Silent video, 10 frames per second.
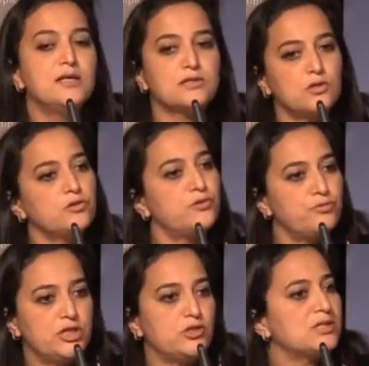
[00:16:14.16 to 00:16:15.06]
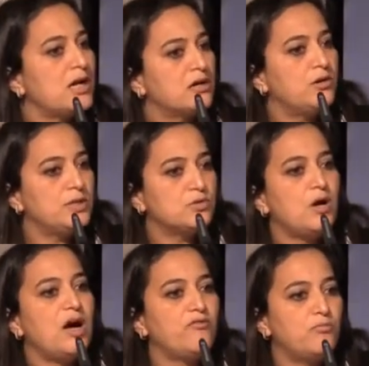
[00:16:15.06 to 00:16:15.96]
So the regions are going to
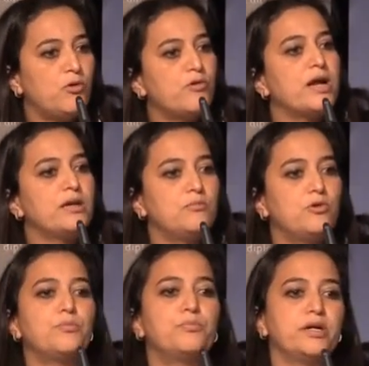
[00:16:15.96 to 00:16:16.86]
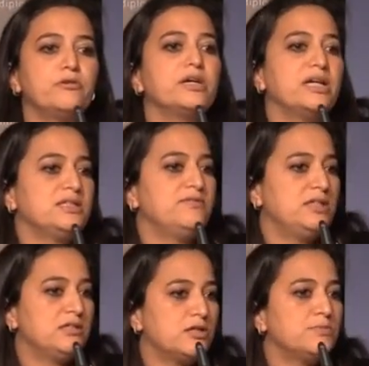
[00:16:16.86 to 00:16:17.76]
have more and more prerogatives
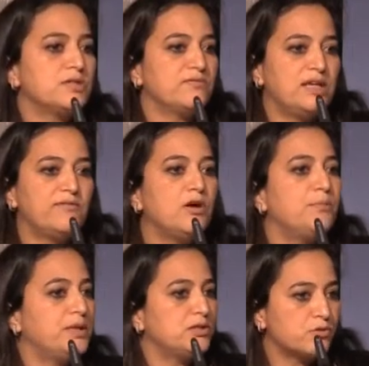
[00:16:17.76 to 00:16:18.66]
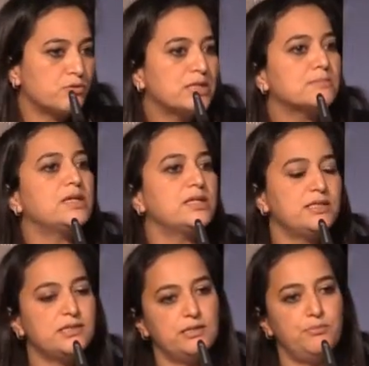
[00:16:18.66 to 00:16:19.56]
in terms of developing tourism, and
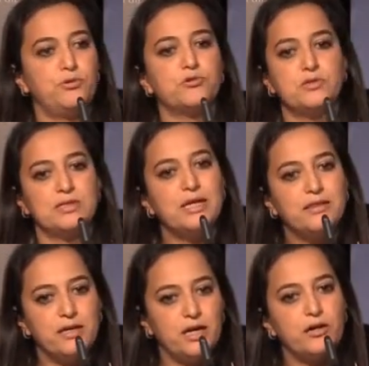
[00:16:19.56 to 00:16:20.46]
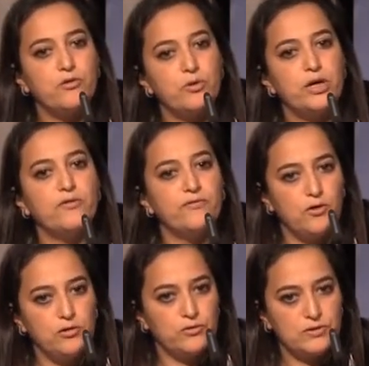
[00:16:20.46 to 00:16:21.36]
it is important that they are aware of
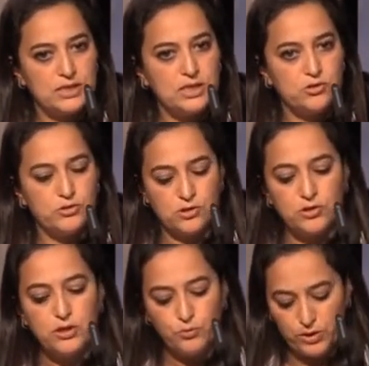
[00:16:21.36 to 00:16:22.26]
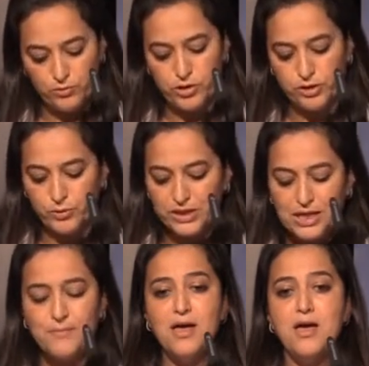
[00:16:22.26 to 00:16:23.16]
all those issues, so that we work with
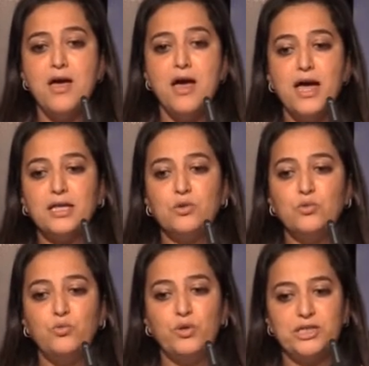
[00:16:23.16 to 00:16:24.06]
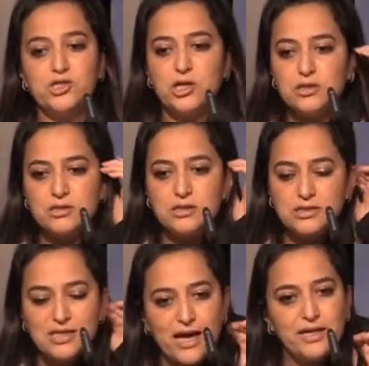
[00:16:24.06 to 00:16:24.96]
them. And we just
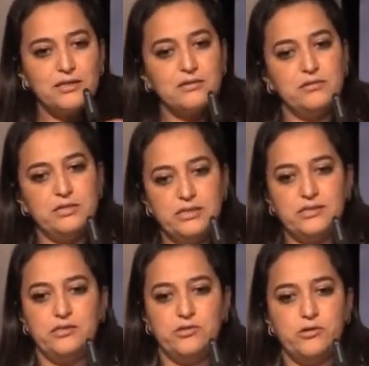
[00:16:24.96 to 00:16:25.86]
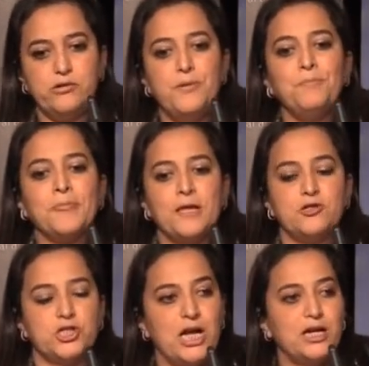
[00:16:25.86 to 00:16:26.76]
signed this year
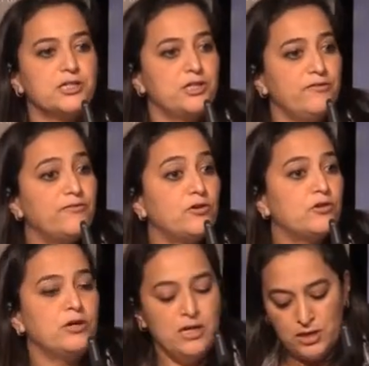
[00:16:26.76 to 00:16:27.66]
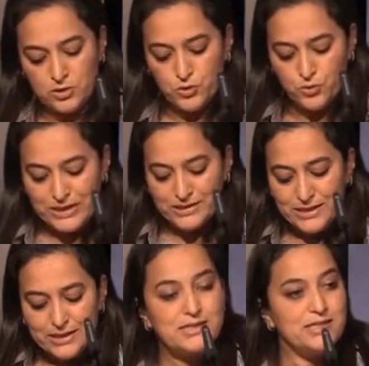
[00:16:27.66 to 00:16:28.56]
a charter for
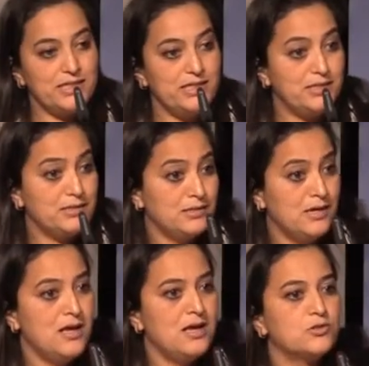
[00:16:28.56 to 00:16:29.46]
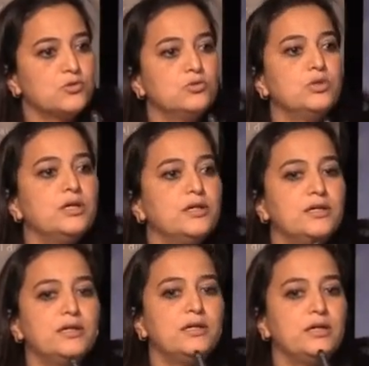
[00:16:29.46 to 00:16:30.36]
touristic cities to
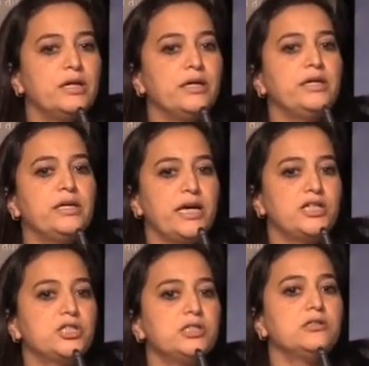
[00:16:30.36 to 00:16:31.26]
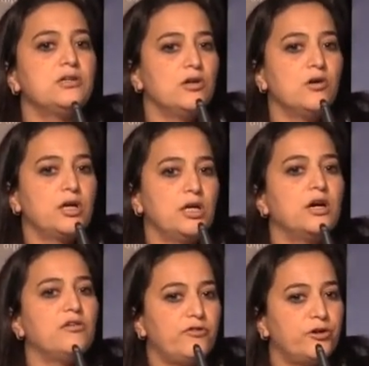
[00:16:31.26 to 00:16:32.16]
engage in the local
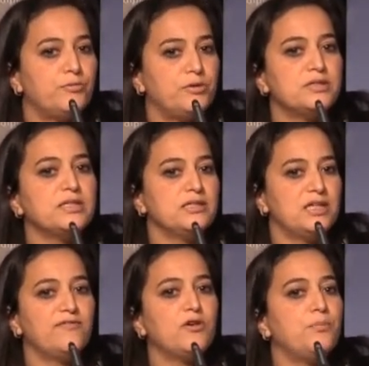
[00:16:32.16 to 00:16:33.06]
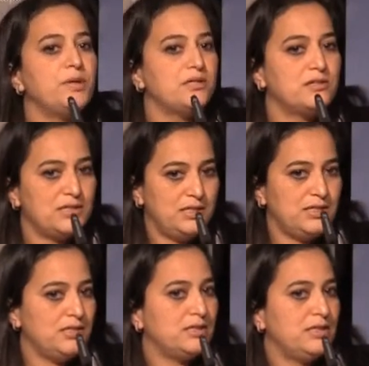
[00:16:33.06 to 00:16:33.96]
government in developing the
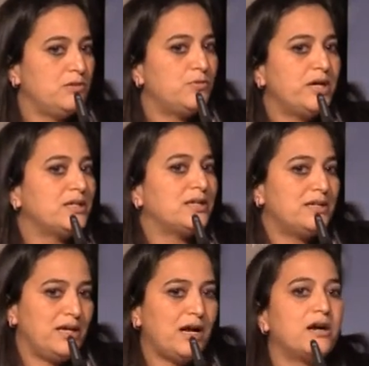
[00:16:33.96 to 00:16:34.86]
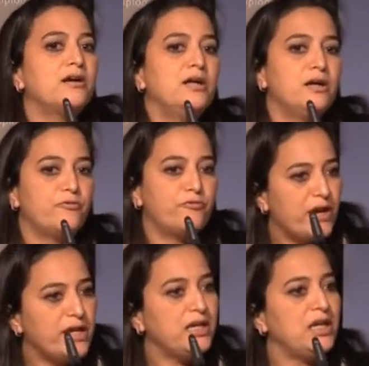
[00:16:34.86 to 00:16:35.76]
cities in a way that they are
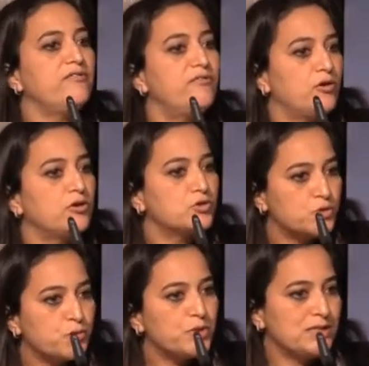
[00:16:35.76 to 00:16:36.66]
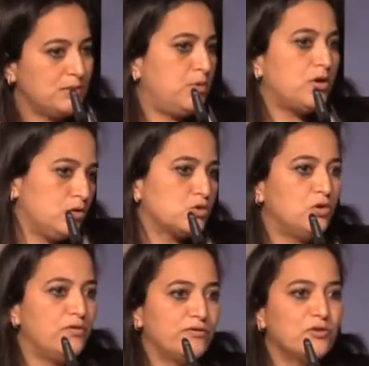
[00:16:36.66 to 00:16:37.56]
friendly for tourists, but
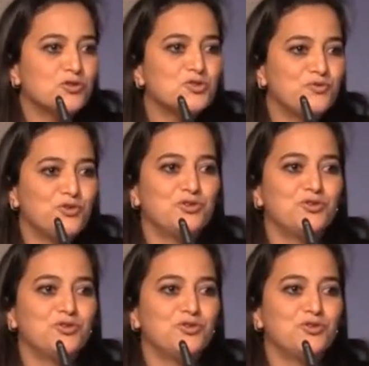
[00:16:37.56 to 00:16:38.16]
also, of course, for